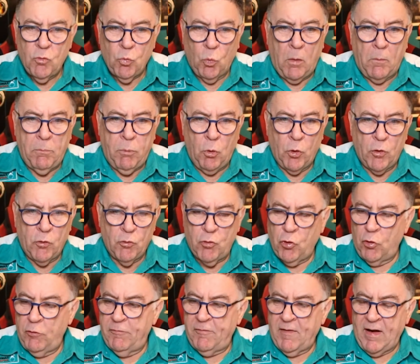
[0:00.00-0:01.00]

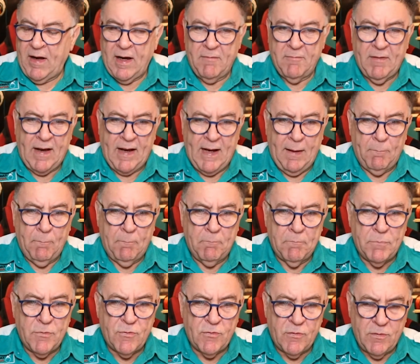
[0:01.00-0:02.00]
1.25
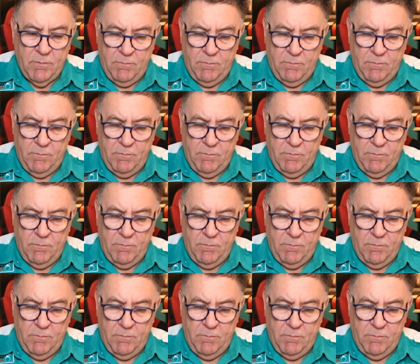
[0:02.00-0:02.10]
amps,